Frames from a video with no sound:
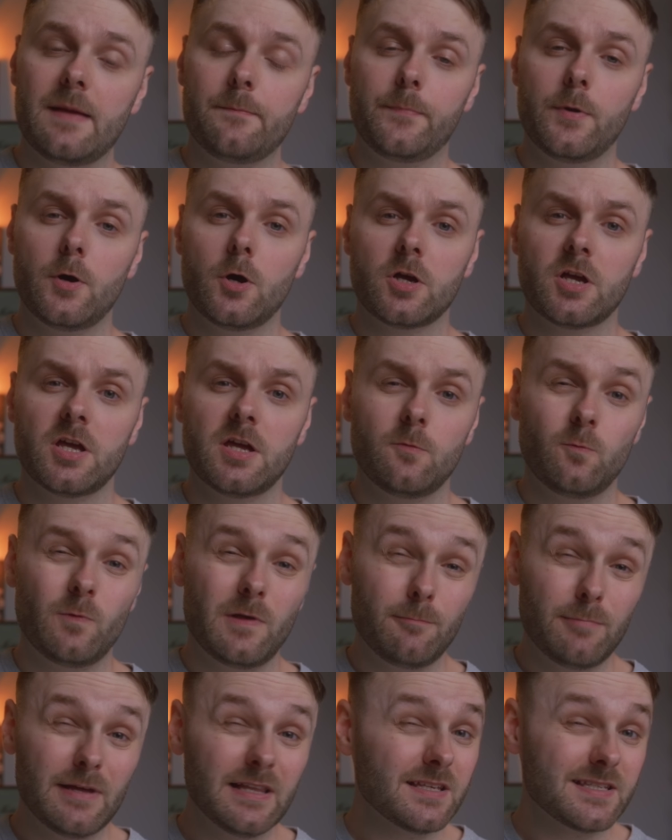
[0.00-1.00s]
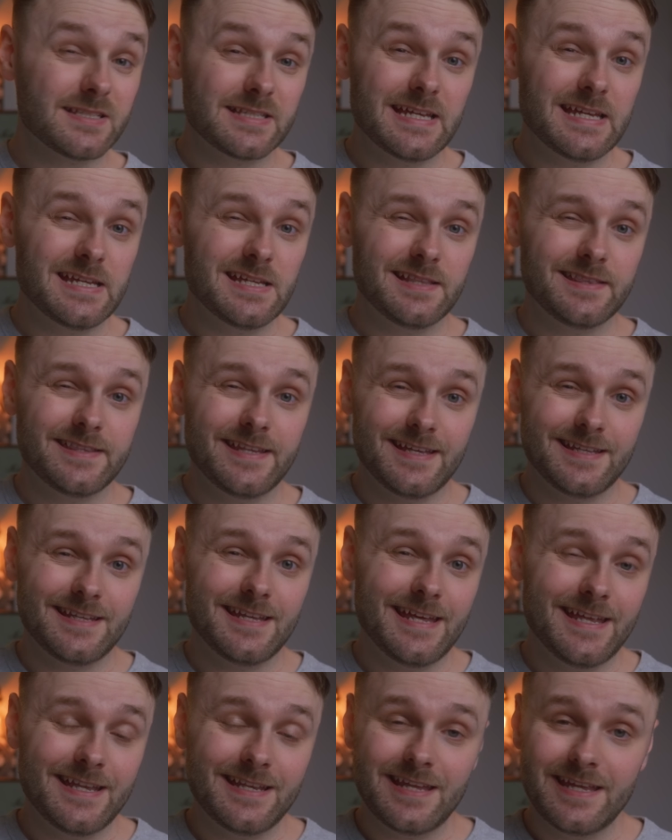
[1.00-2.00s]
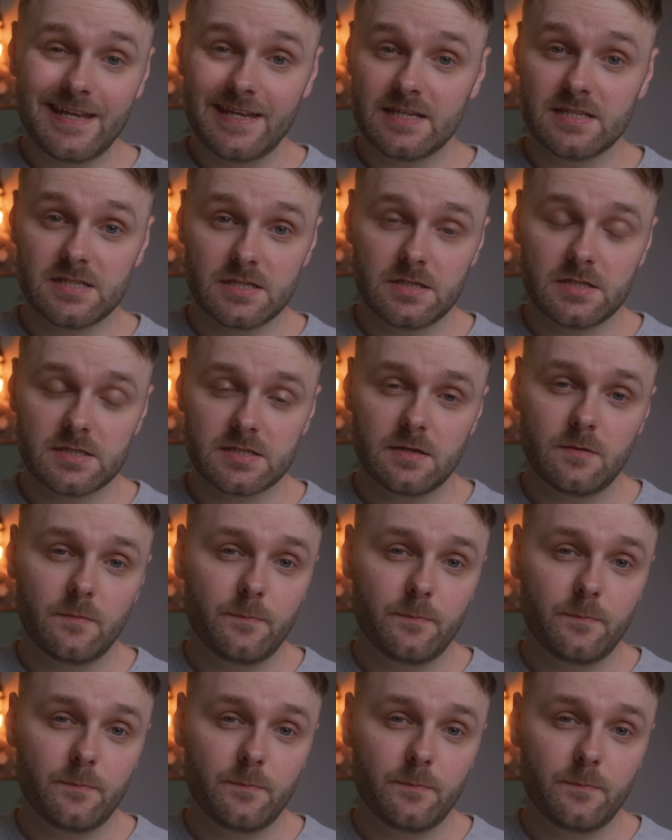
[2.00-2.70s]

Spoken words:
at bokeh, we will see that it isn't